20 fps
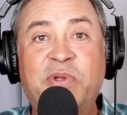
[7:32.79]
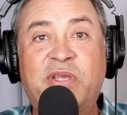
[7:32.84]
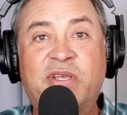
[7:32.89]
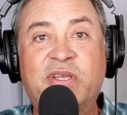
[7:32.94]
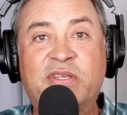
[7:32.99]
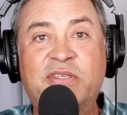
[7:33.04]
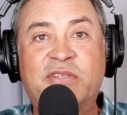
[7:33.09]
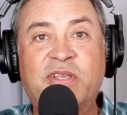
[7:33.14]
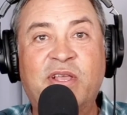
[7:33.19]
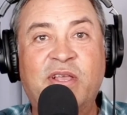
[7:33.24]

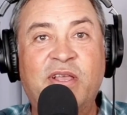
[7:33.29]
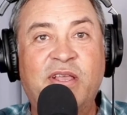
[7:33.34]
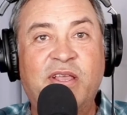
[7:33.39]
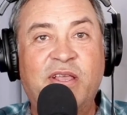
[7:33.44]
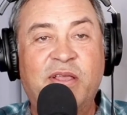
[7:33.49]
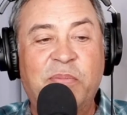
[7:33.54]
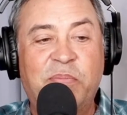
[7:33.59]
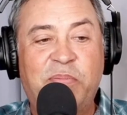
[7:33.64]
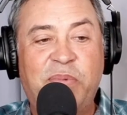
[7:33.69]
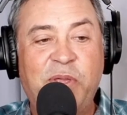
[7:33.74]
because
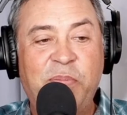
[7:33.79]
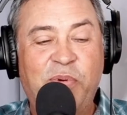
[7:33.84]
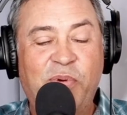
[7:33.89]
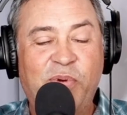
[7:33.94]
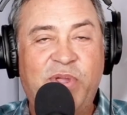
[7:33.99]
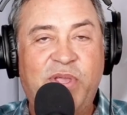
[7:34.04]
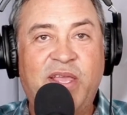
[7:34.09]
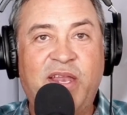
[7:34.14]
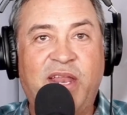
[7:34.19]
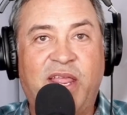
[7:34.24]
people
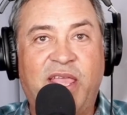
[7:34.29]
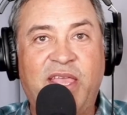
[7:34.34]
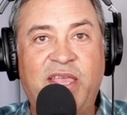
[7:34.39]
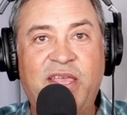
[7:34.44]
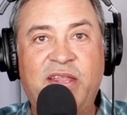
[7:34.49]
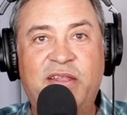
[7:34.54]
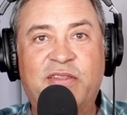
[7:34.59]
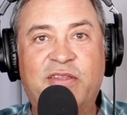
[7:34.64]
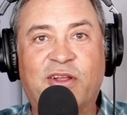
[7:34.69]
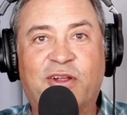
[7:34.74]
get
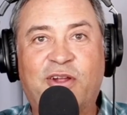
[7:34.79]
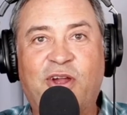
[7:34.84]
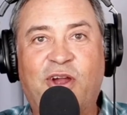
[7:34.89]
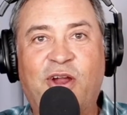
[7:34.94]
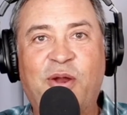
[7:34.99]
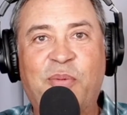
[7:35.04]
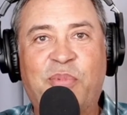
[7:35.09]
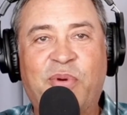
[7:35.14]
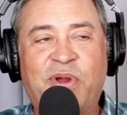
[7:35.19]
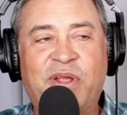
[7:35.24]
hit, their
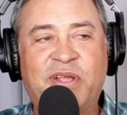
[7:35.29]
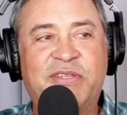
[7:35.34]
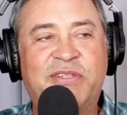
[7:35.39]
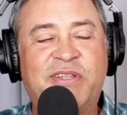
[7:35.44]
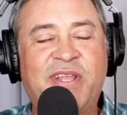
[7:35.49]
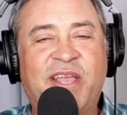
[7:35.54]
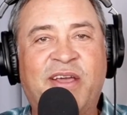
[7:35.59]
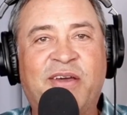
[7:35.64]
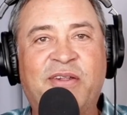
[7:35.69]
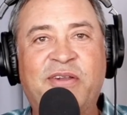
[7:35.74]
car breaks
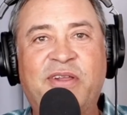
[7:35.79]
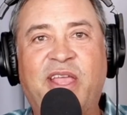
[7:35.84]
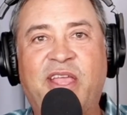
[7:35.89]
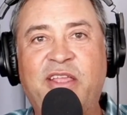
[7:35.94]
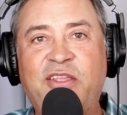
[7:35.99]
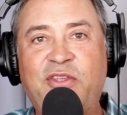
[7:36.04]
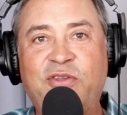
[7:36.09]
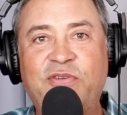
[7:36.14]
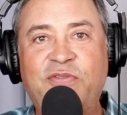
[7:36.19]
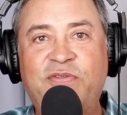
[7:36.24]
down,
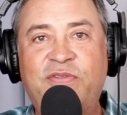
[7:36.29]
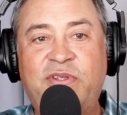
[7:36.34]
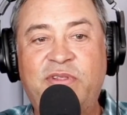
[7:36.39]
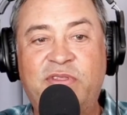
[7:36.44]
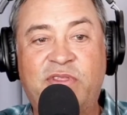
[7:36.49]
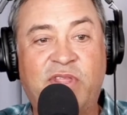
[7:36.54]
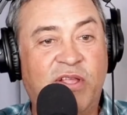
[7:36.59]
and